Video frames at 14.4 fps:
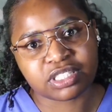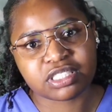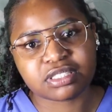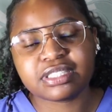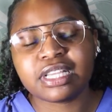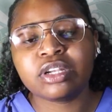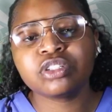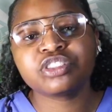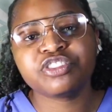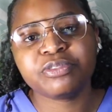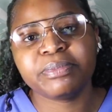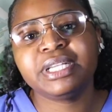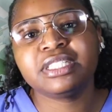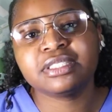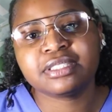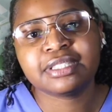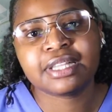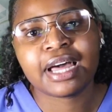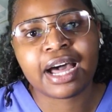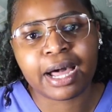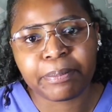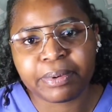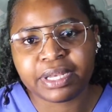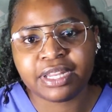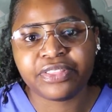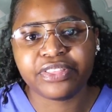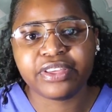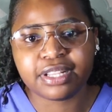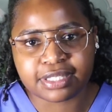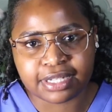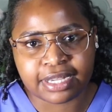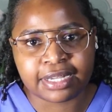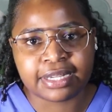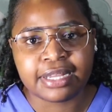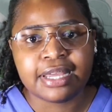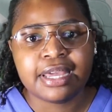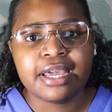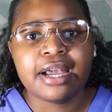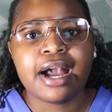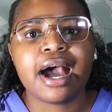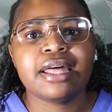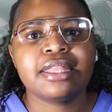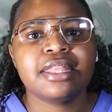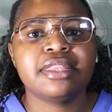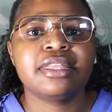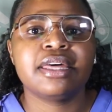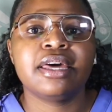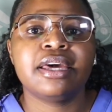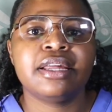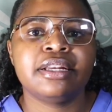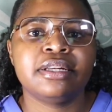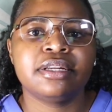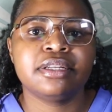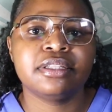because a lot of emergencies that happen in theatre, other than